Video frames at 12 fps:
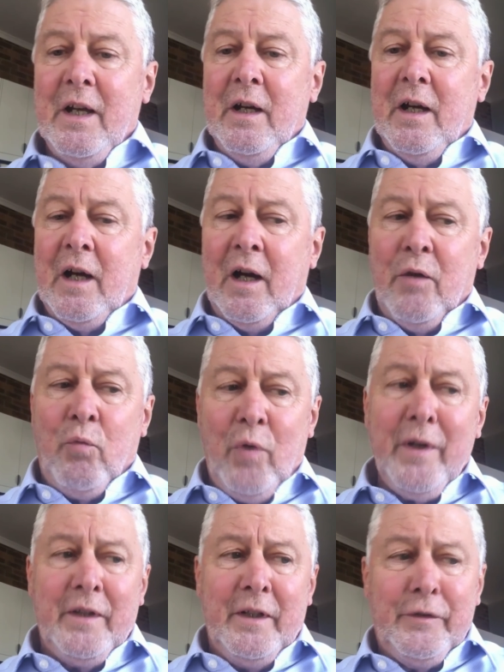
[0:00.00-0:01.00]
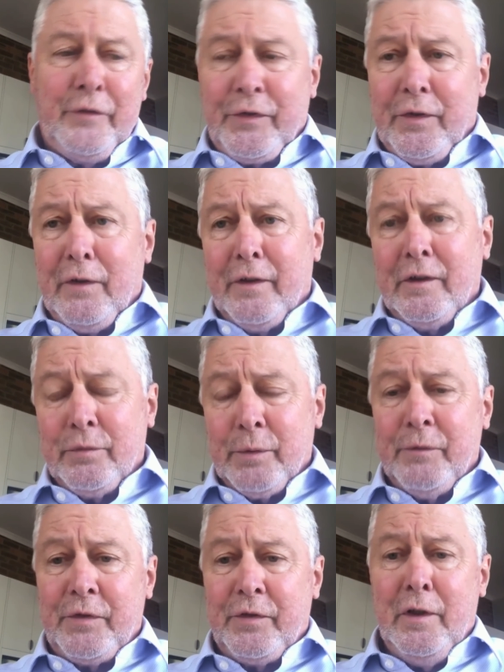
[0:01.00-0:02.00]
Uh, one of the interesting things
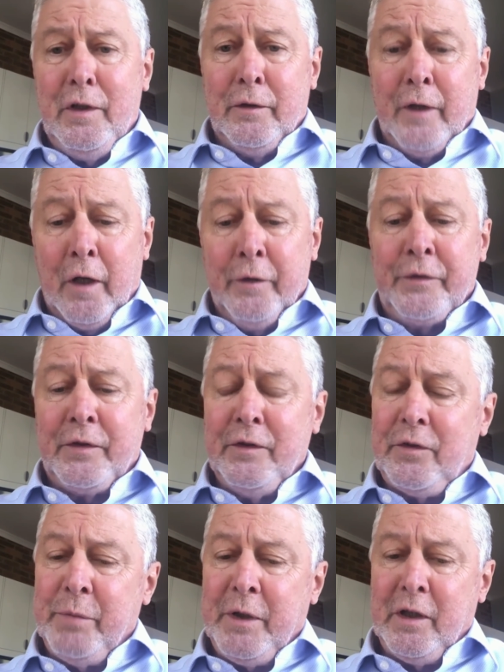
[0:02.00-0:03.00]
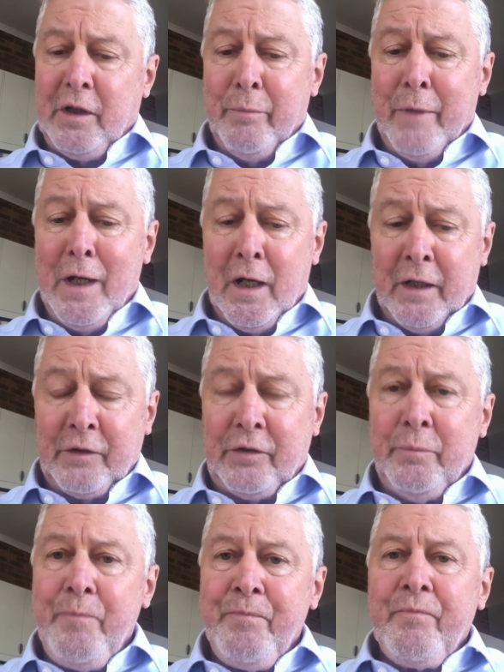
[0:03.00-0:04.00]
we've seen, though, since the beginning of
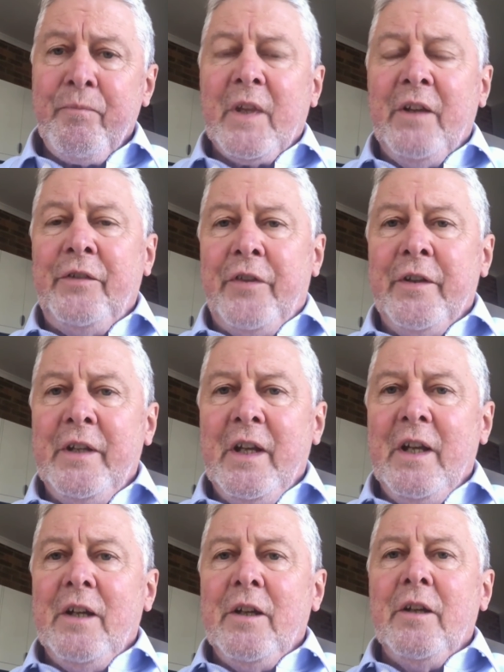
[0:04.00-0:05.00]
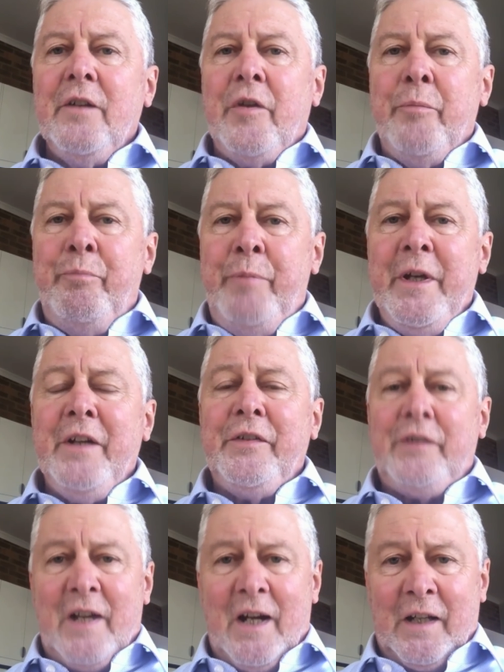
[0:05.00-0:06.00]
March, is that the
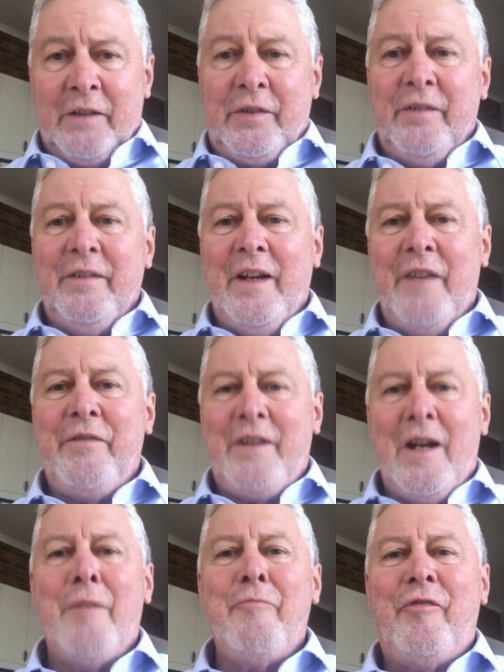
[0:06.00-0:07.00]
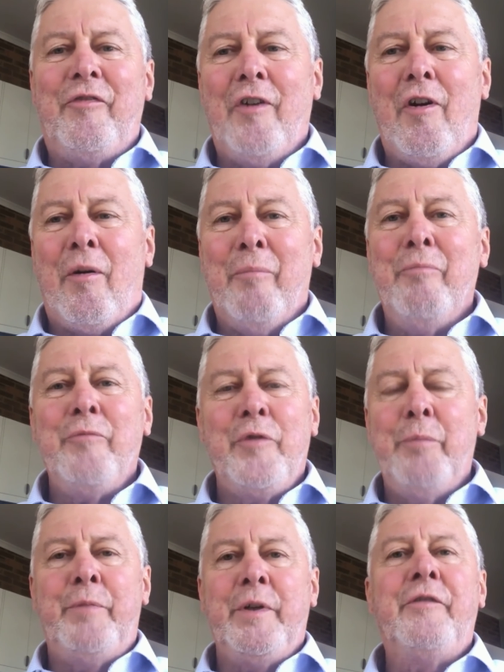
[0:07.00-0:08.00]
biggest cuts have come from the
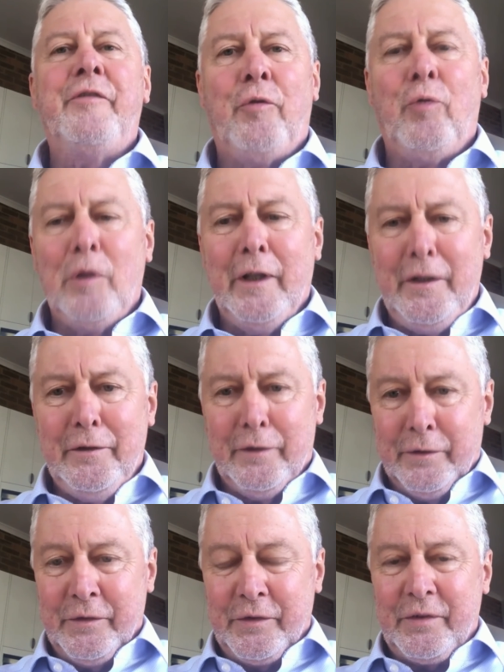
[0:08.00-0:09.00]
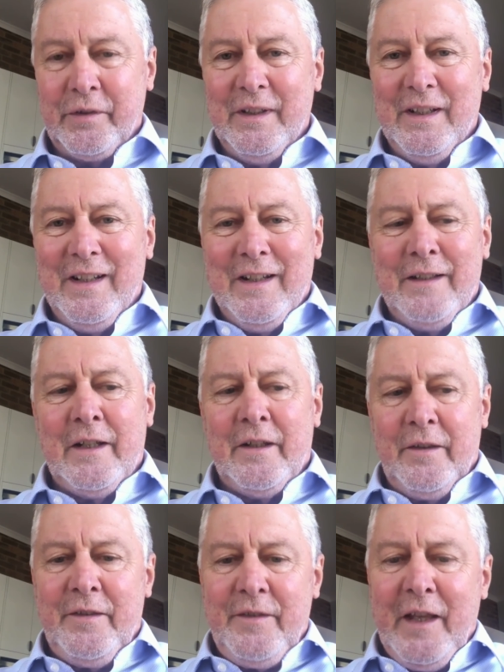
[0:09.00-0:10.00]
big four lenders. Mm. Now,
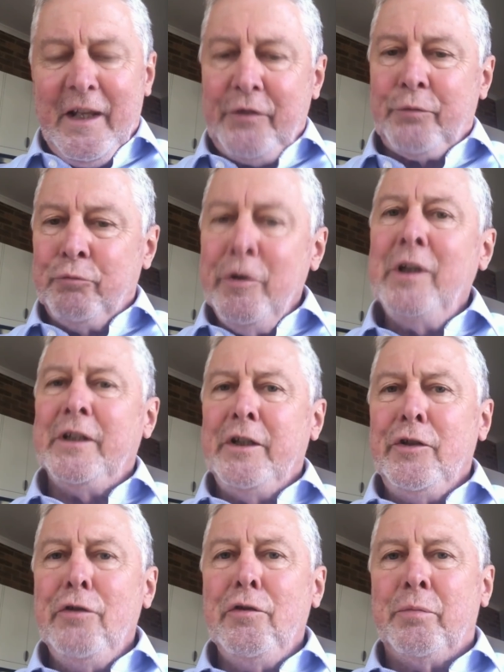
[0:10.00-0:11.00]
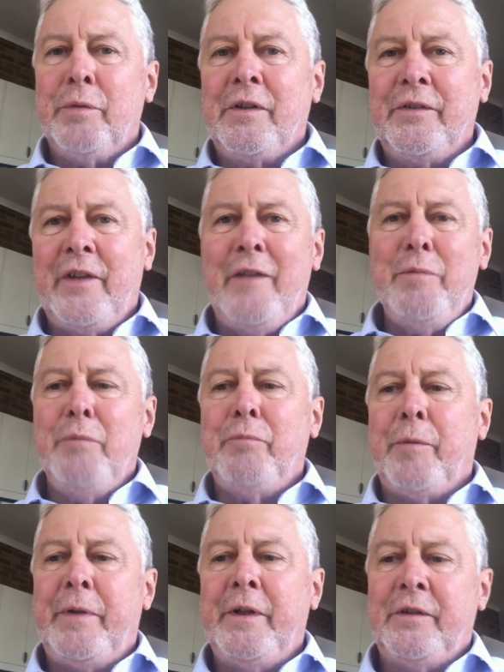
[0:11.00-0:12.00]
that's really new because they've been
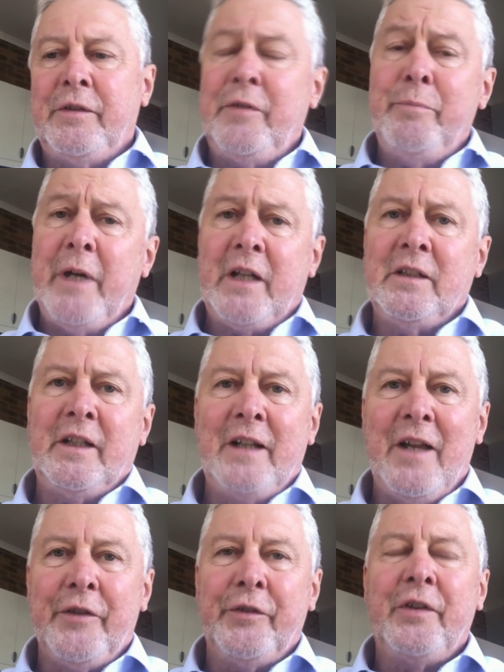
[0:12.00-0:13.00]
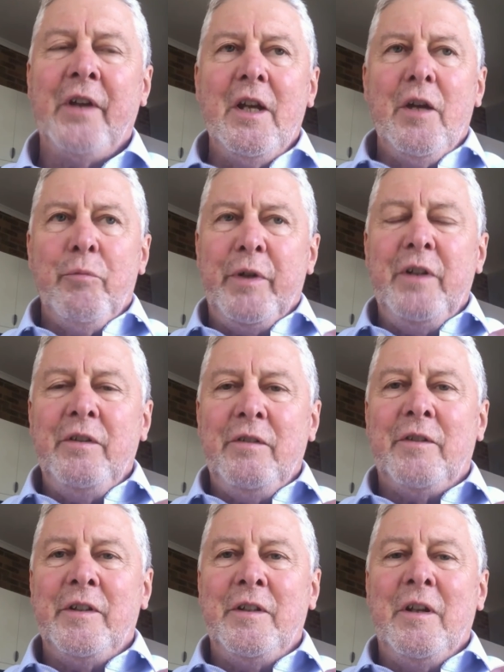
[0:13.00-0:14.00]
prepared to sit back and let others be
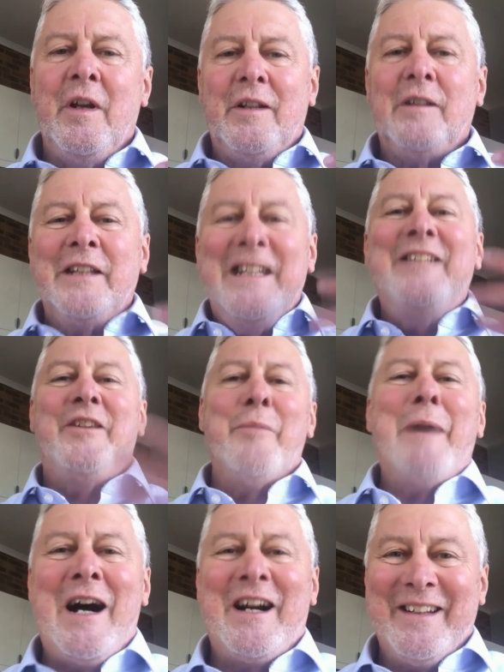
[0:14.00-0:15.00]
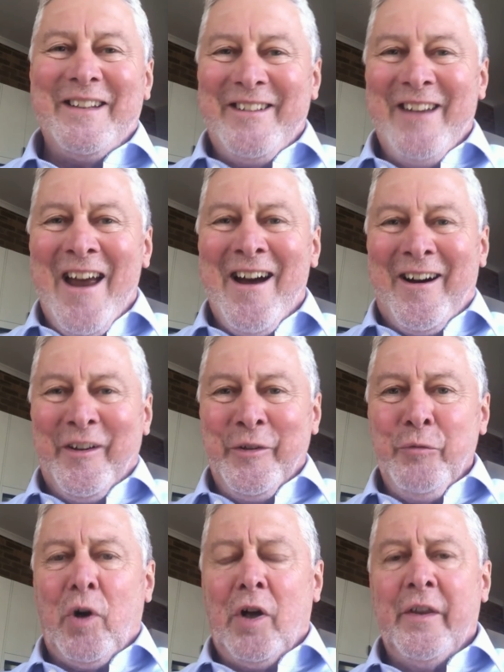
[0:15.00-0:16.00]
the lead the market down
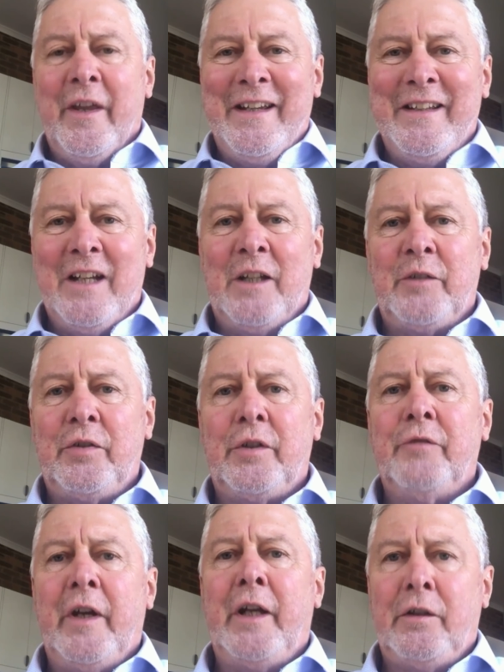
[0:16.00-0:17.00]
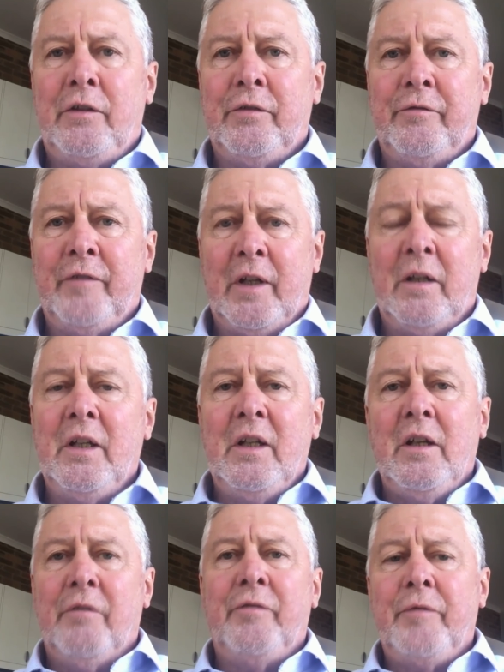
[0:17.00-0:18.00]
while they uh, took advantage of, uh,
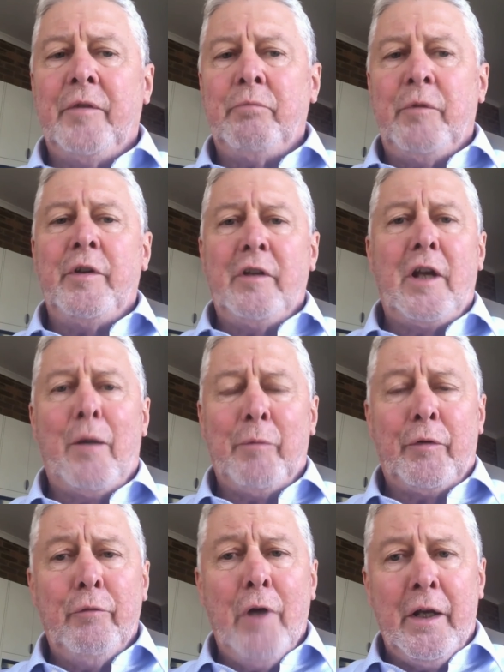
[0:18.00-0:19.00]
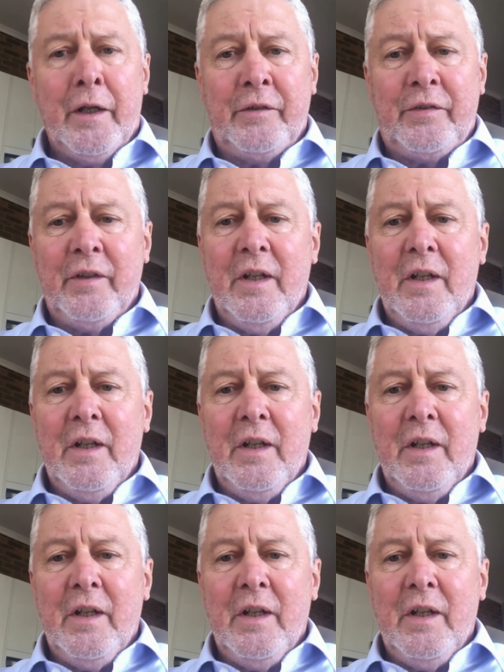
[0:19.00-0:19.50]
of the, the, incumbent rates.